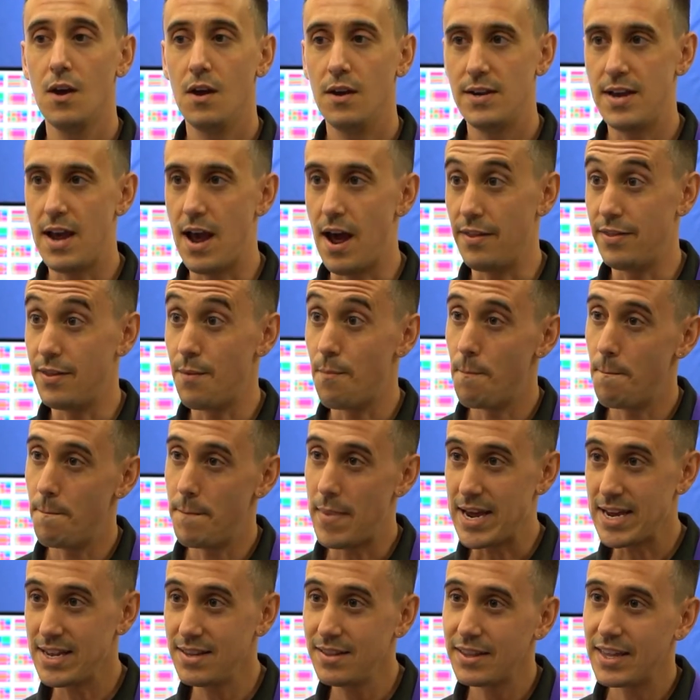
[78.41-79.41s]
Yeah, the
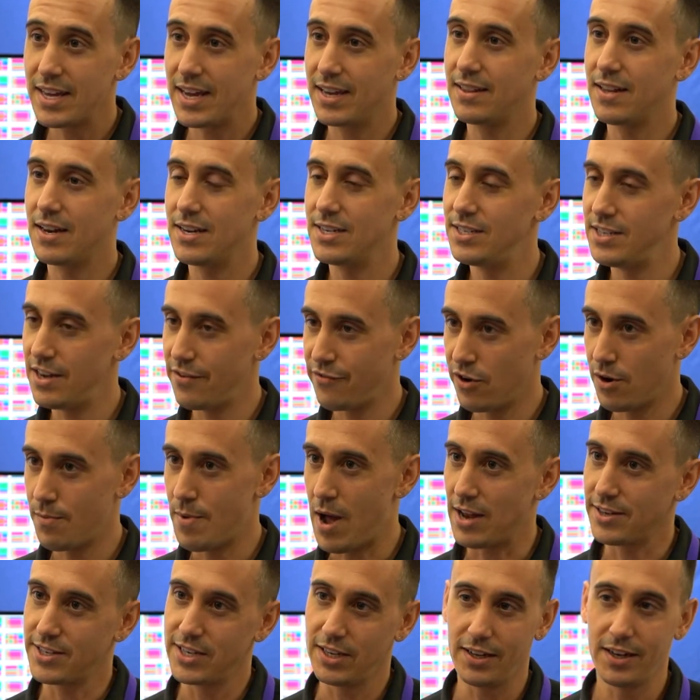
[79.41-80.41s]
main thing that is different
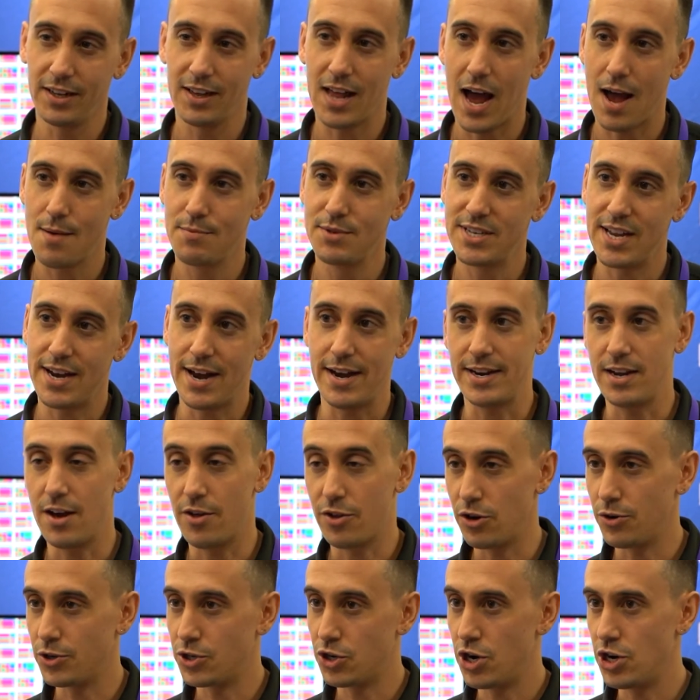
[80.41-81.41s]
about Tilia Labs than any
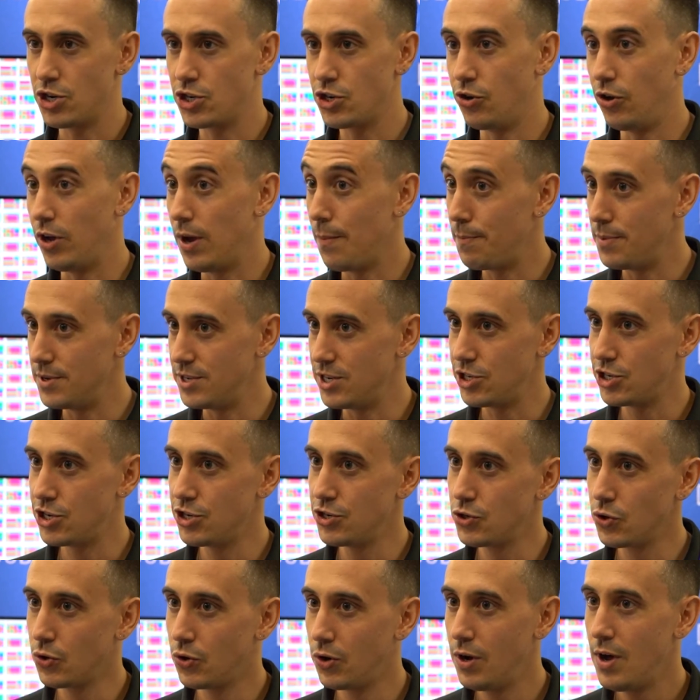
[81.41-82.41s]
other traditional
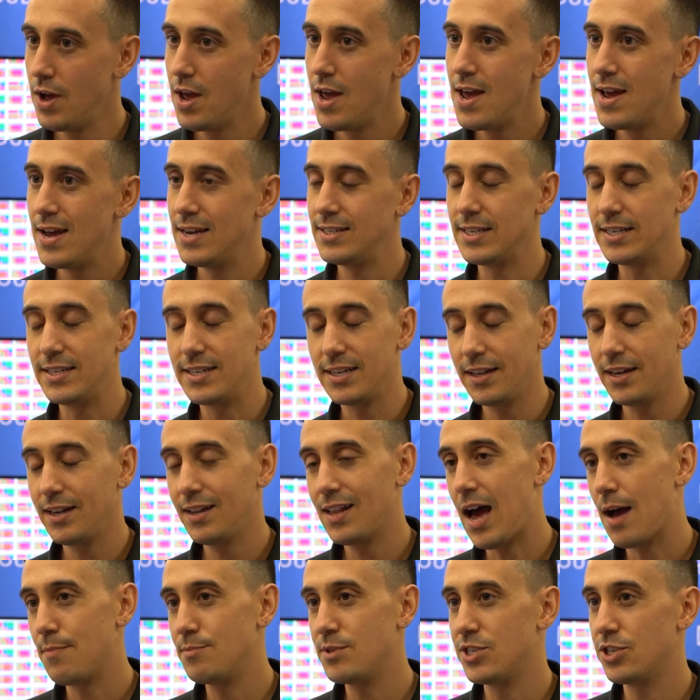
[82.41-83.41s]
imposition tool is that Tilia
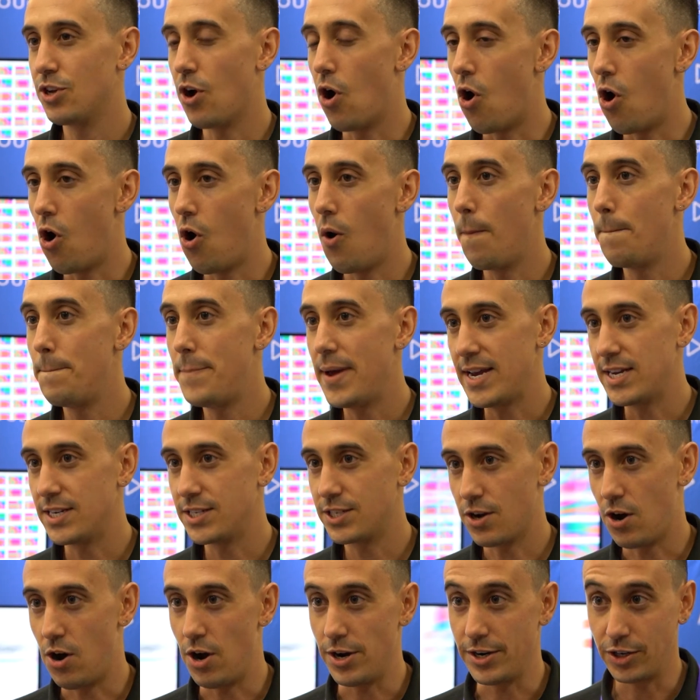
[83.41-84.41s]
Labs is all
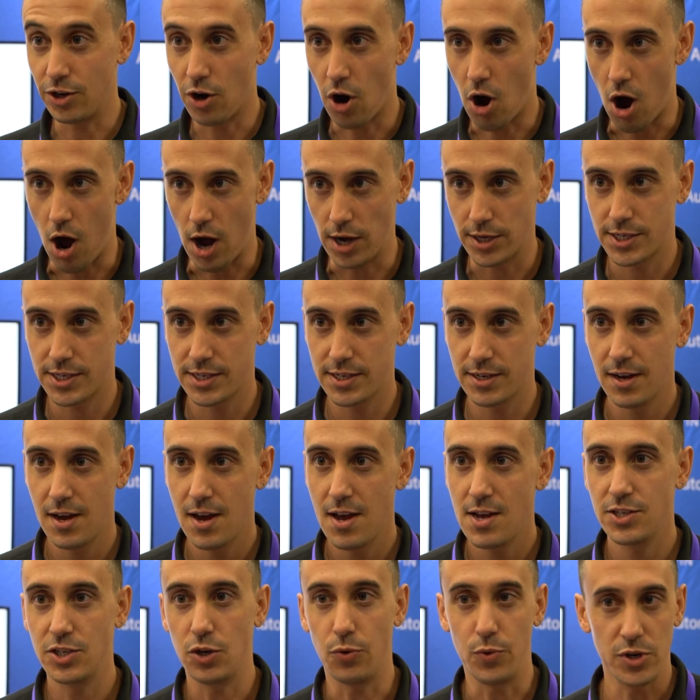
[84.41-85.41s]
based on cost.
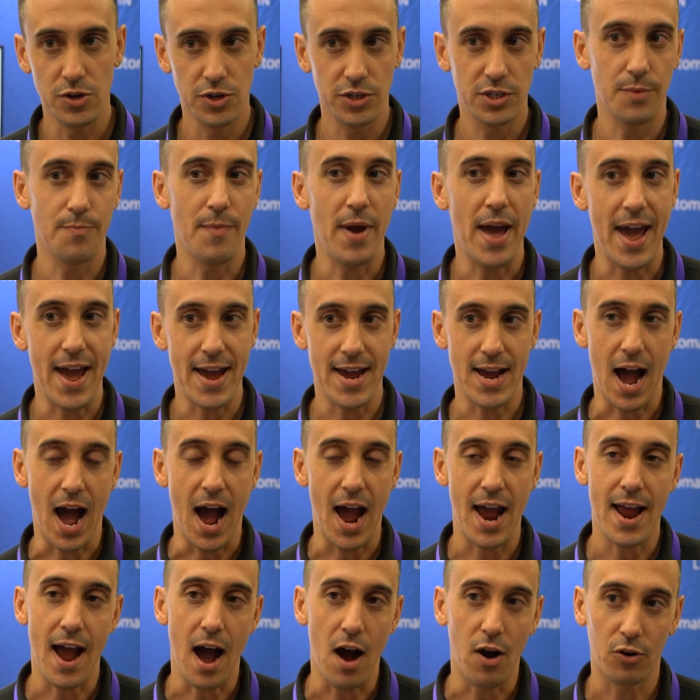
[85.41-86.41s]
So we use some
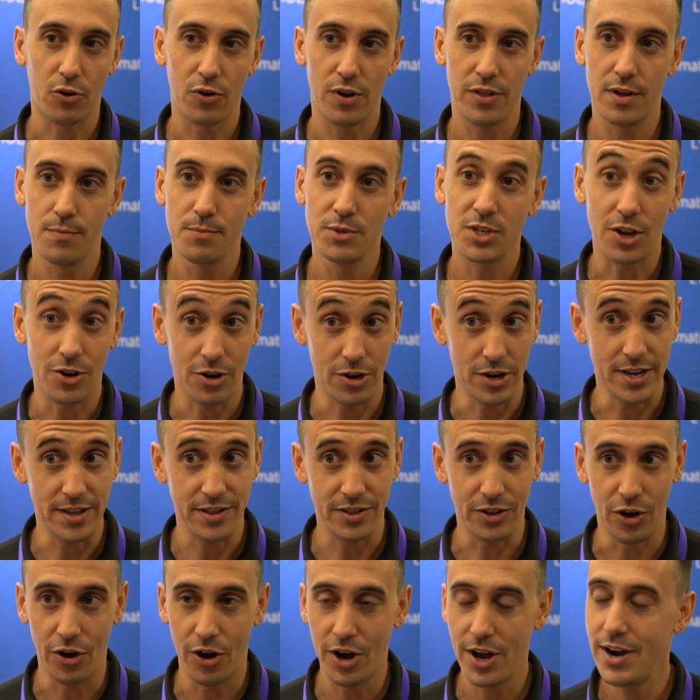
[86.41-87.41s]
AI algorithms underneath
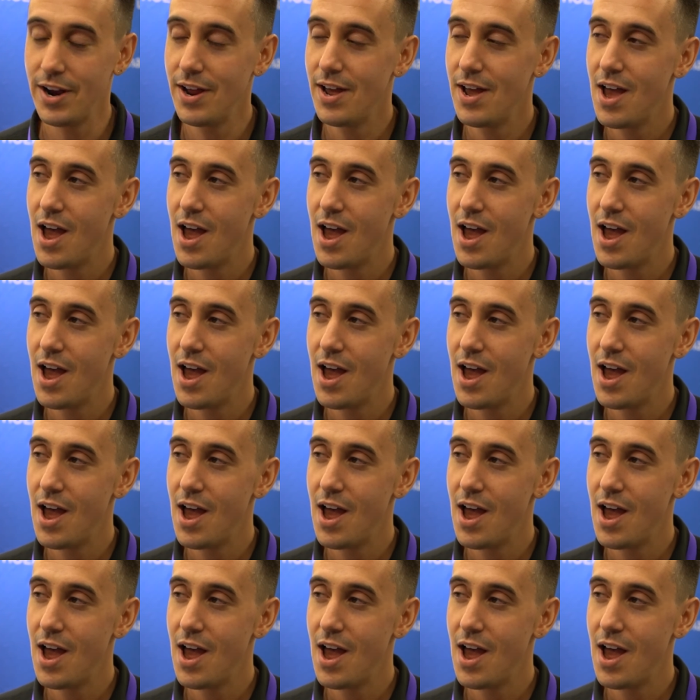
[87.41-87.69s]
the hood